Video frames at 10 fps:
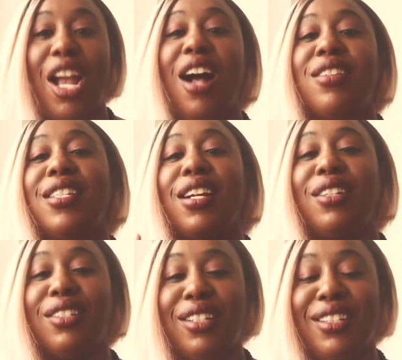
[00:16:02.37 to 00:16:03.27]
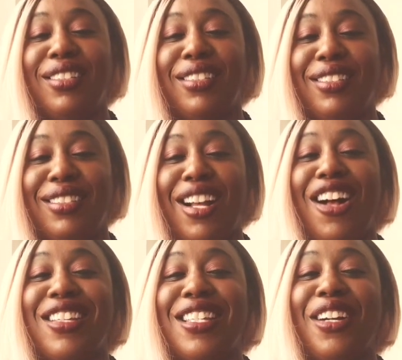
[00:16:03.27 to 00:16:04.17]
Much love to everybody.
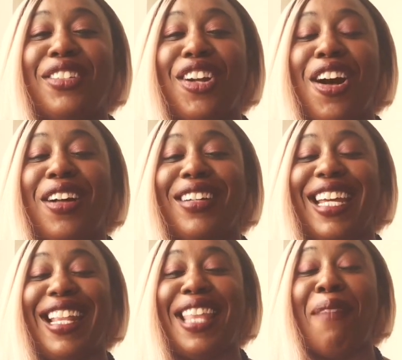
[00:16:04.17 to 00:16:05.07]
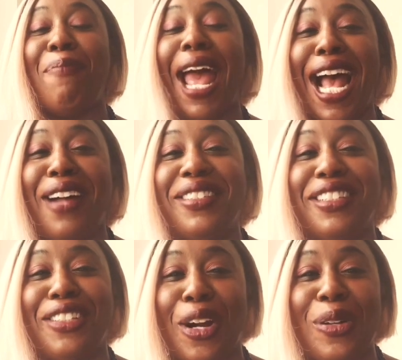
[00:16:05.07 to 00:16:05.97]
Also, y'all hit that
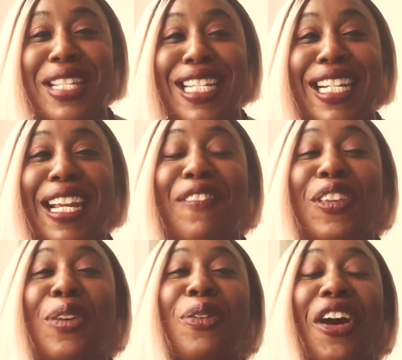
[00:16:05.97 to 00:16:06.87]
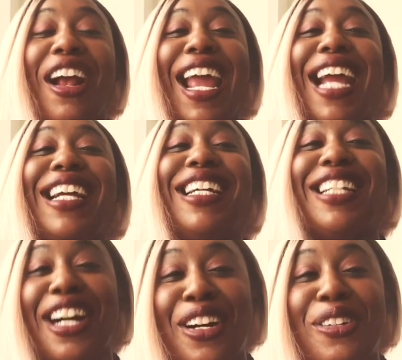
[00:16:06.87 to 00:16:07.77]
pound ghosting if you are a
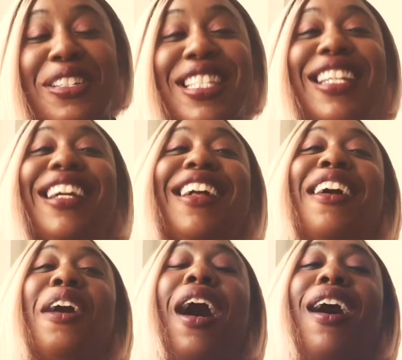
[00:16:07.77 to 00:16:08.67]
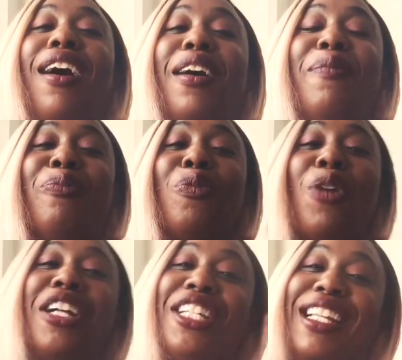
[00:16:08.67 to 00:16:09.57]
ghost.
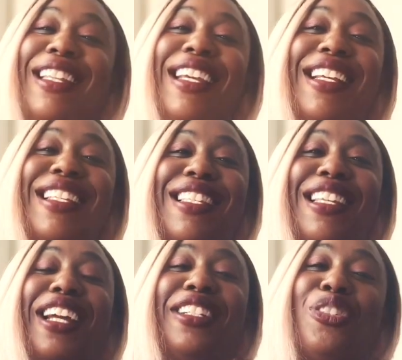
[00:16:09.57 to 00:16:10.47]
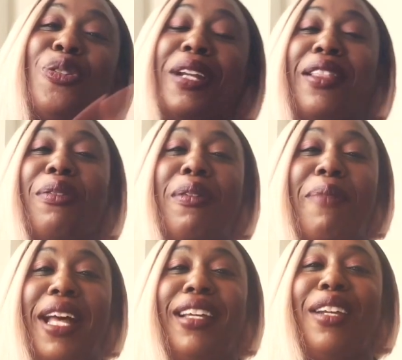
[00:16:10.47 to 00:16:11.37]
Watching this, like joining the
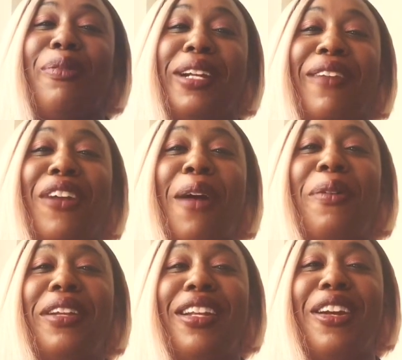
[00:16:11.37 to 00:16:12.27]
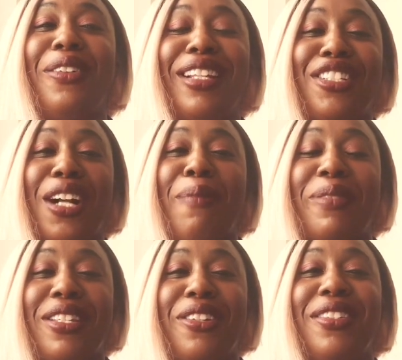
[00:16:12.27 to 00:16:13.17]
rebellion or whatever. I want to know that
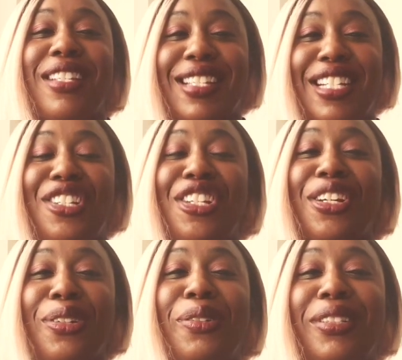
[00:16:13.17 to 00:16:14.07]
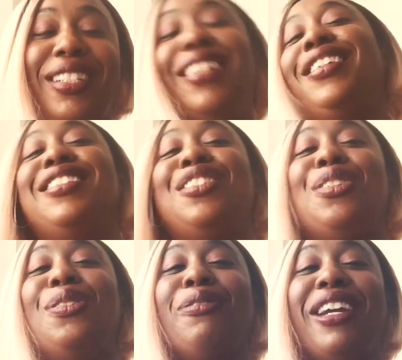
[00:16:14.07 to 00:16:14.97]
Chopper Sosa sent you
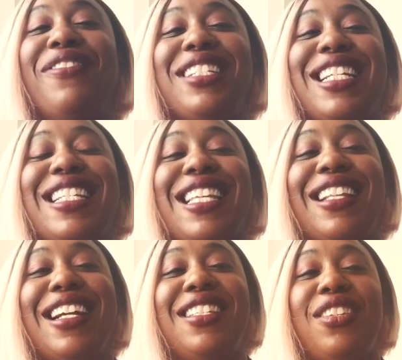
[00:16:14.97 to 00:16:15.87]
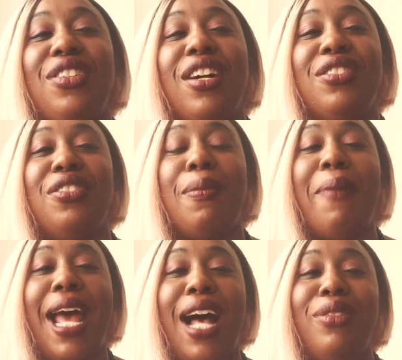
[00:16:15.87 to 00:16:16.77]
to Winn Dixie line. So y'all do the
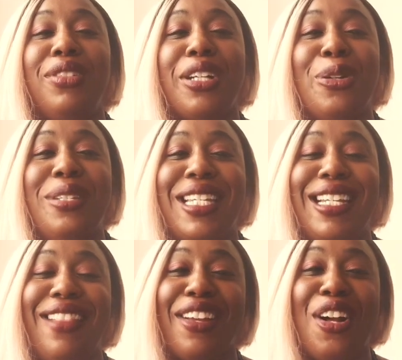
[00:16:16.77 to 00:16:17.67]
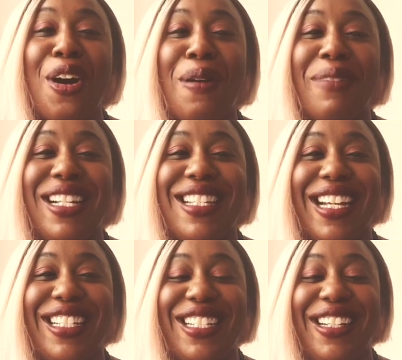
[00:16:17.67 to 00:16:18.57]
pound ghosting in the comment
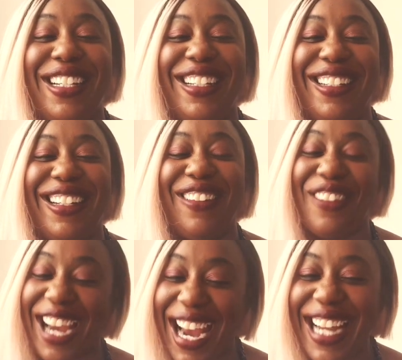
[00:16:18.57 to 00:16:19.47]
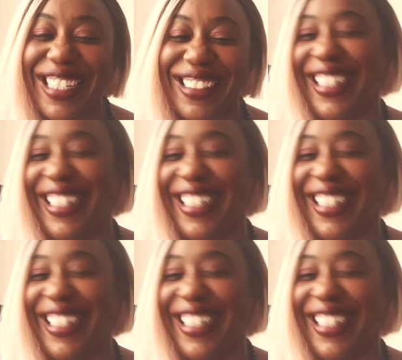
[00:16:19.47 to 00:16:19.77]
section, right?